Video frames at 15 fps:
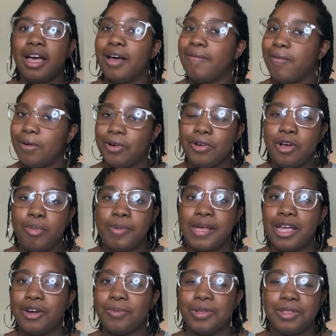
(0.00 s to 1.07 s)
a vertical
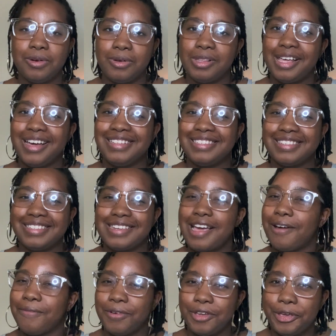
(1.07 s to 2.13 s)
planner with no lines is
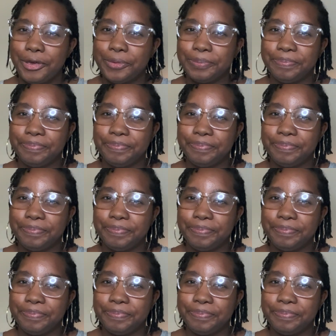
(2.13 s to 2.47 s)
not for you.